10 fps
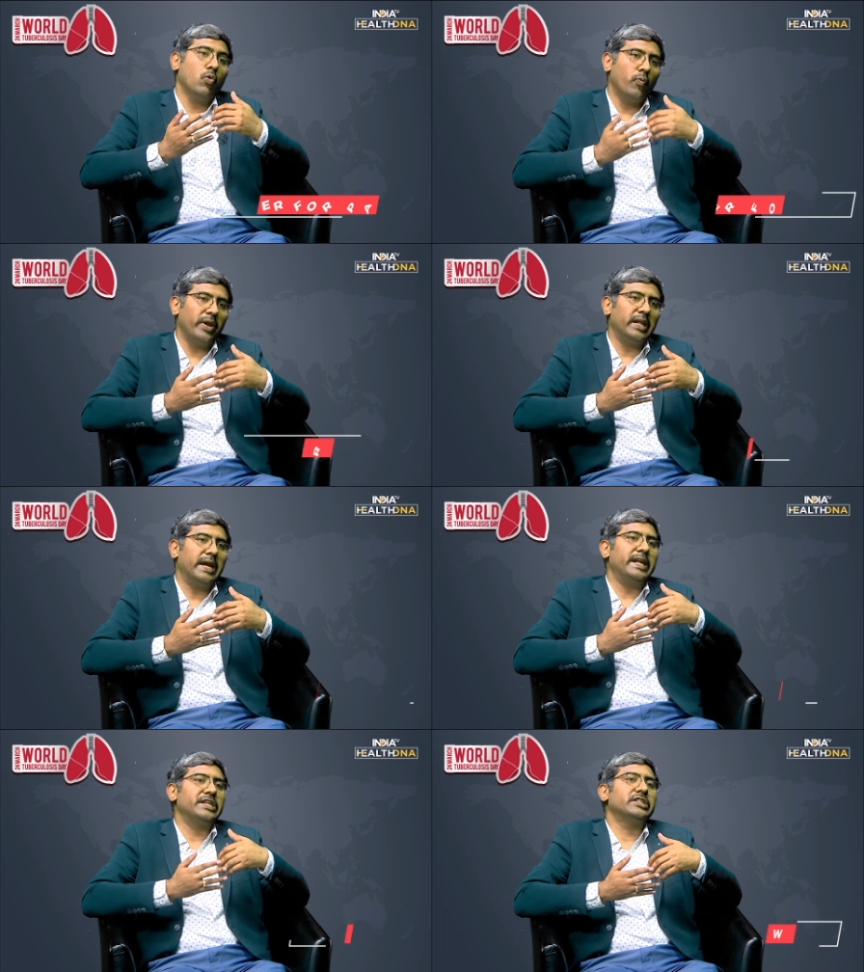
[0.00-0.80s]
with
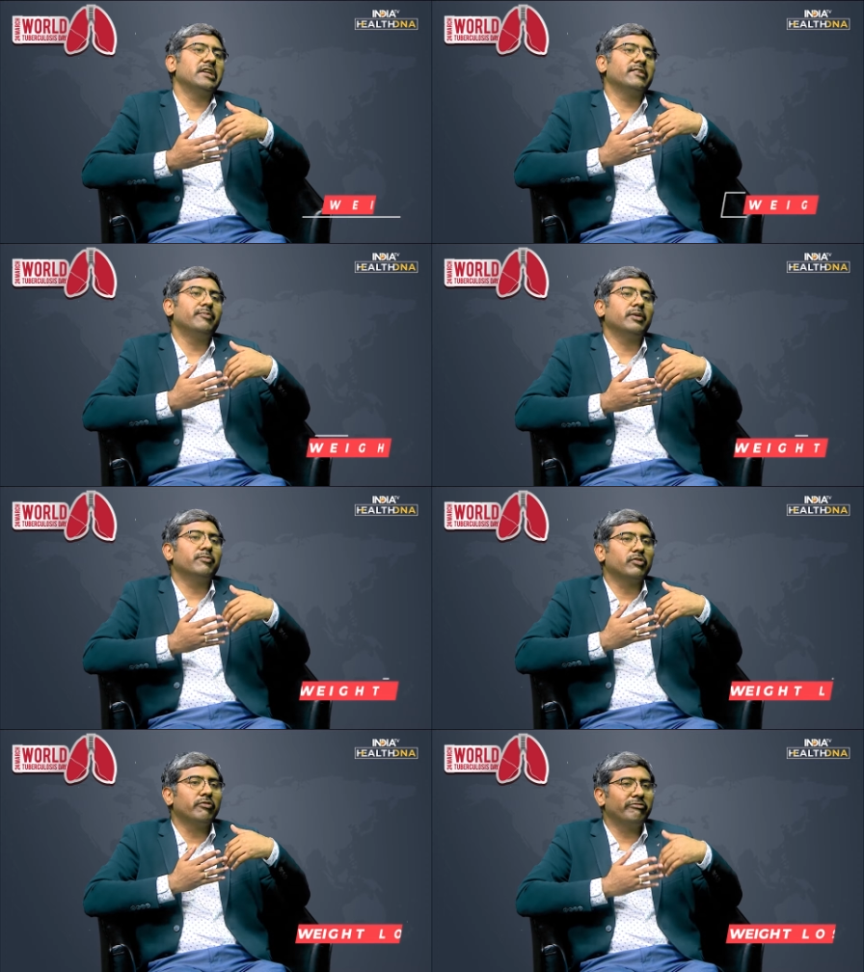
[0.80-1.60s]
additional
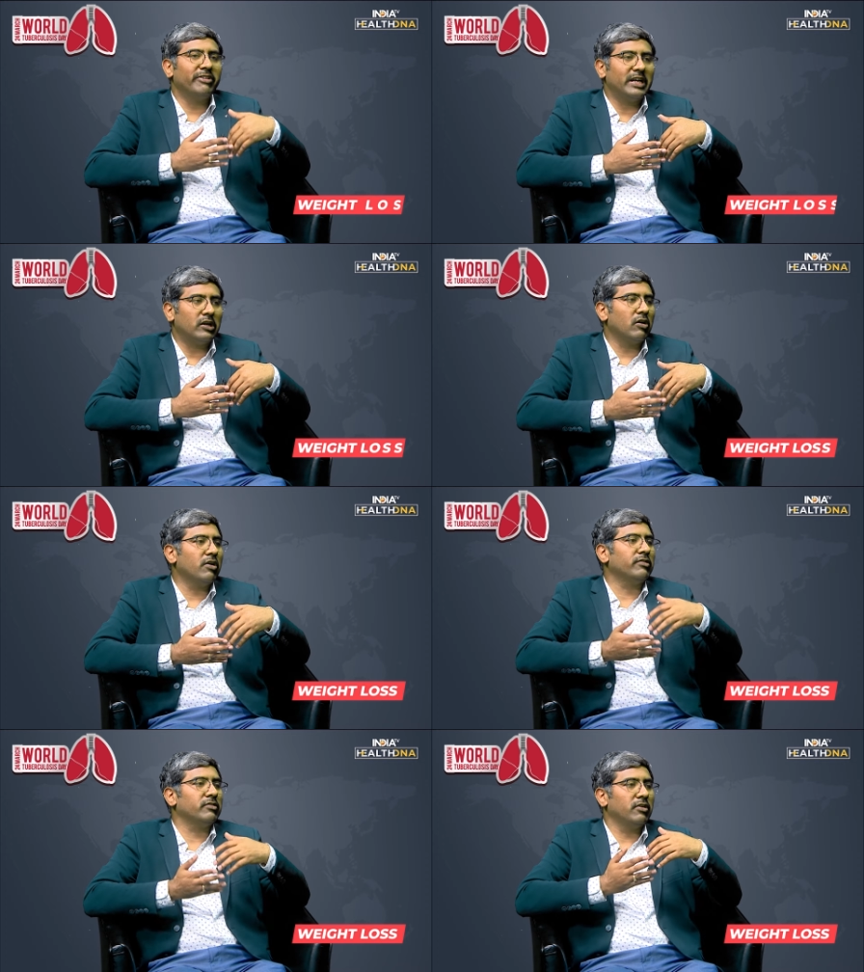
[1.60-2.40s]
symptoms of weight
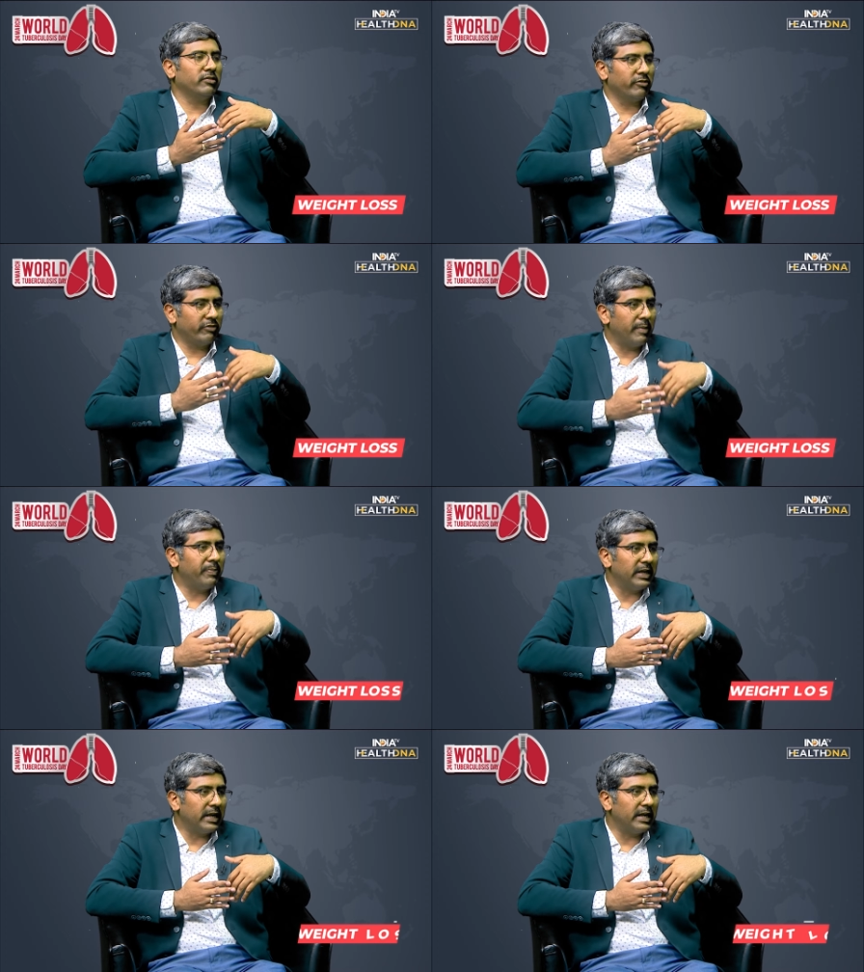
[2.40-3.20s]
loss, loss of
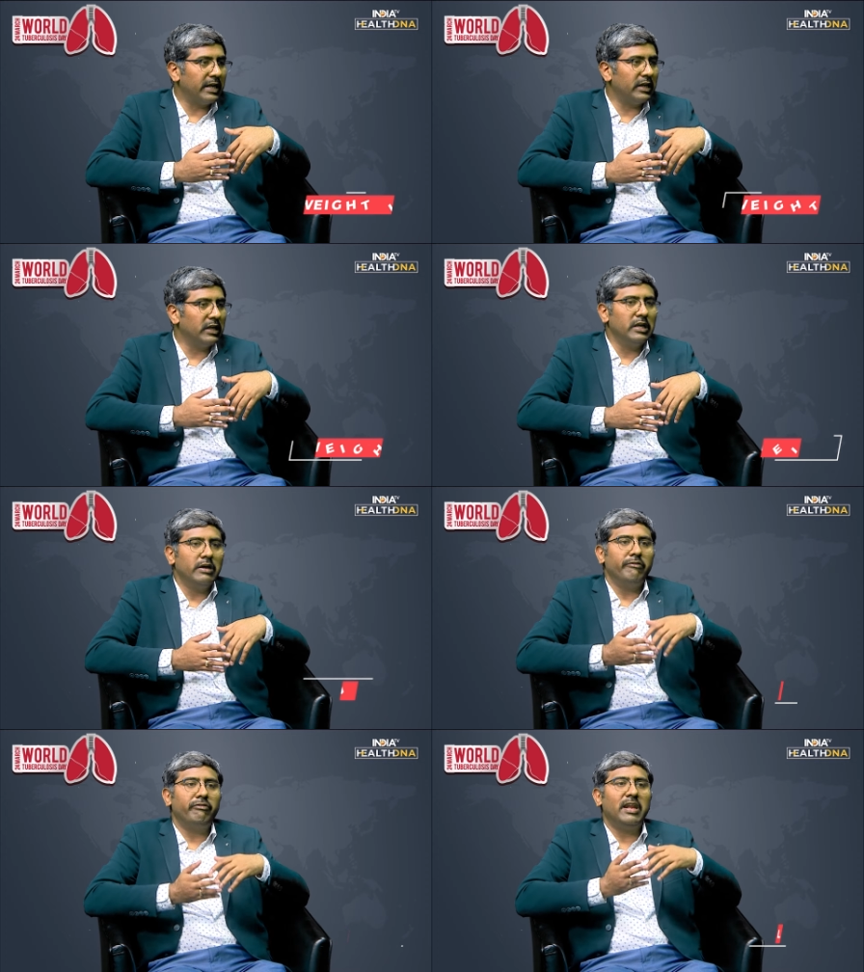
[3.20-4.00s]
appetite,
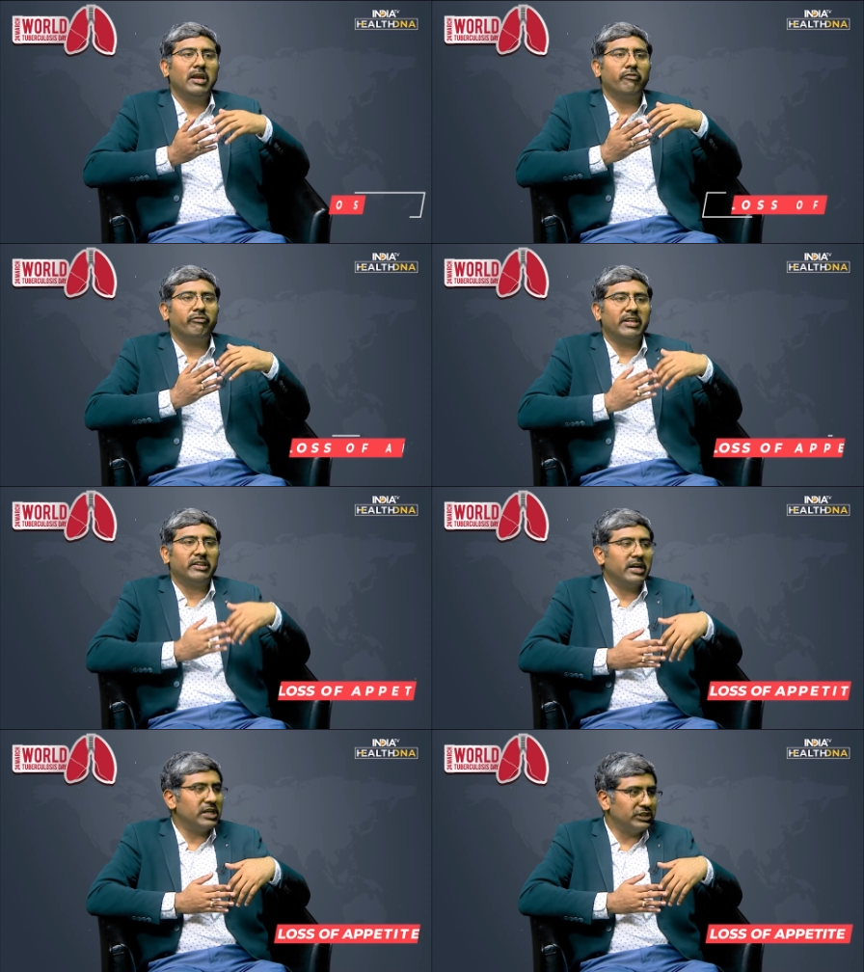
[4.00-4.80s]
feeling of
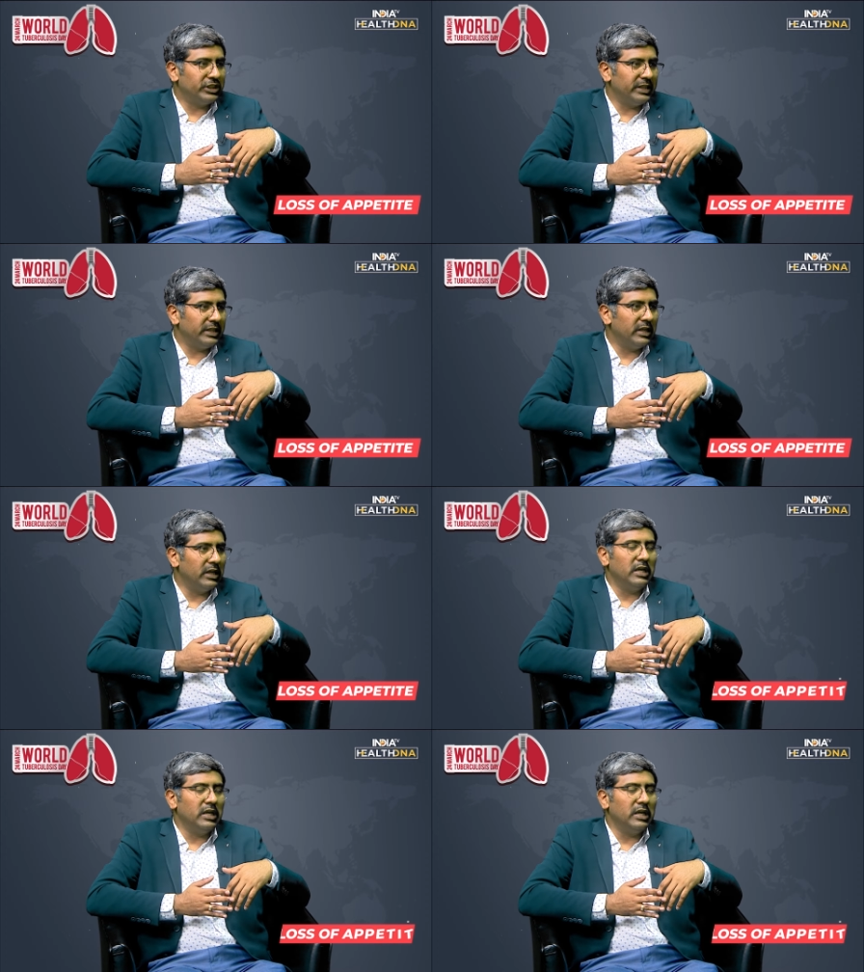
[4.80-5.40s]
lethargy.